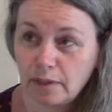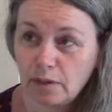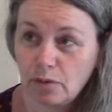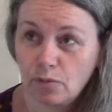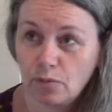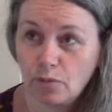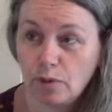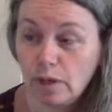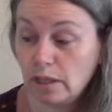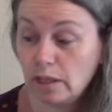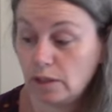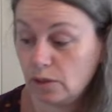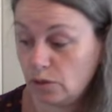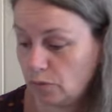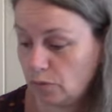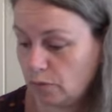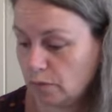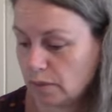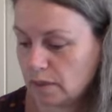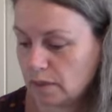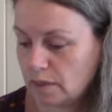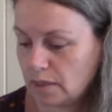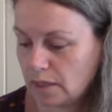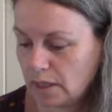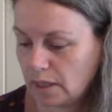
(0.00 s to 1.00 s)
well, you will
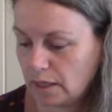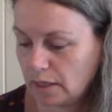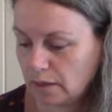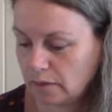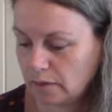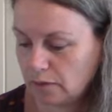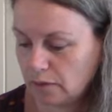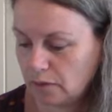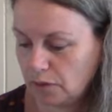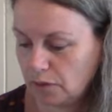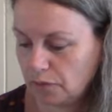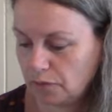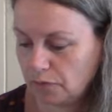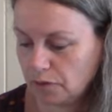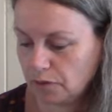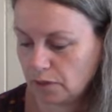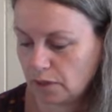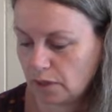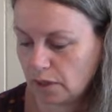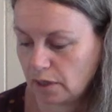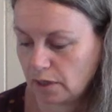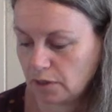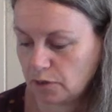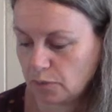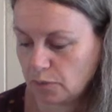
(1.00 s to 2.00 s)
see different
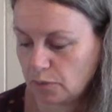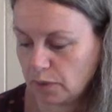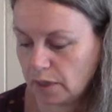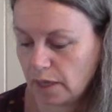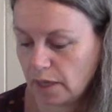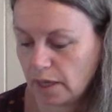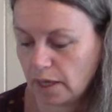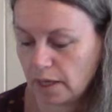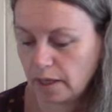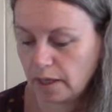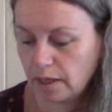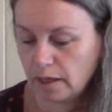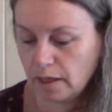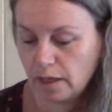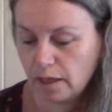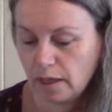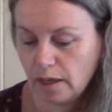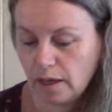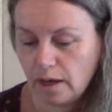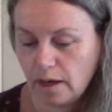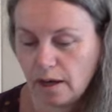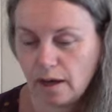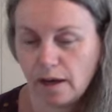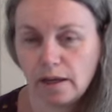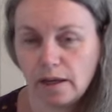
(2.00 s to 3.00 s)
kinds, but I
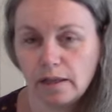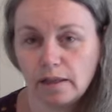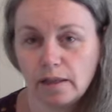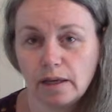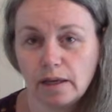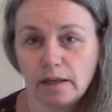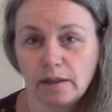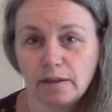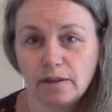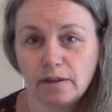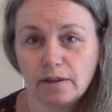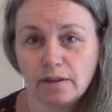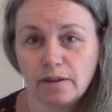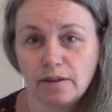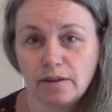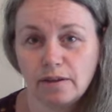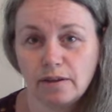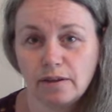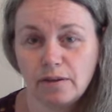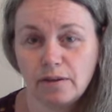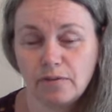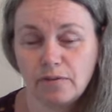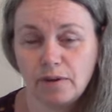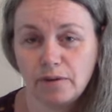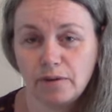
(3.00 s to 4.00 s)
like
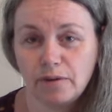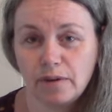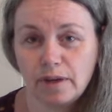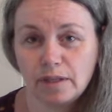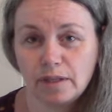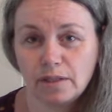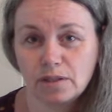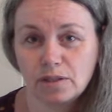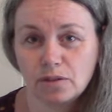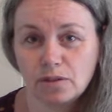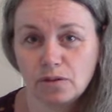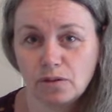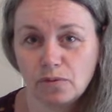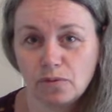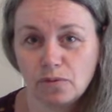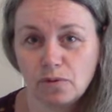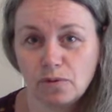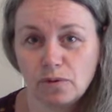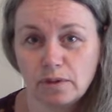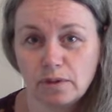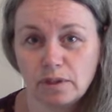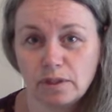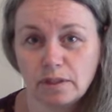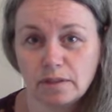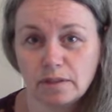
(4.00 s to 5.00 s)
a variation of all
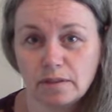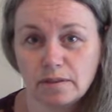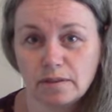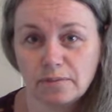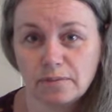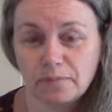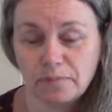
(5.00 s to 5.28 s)
these.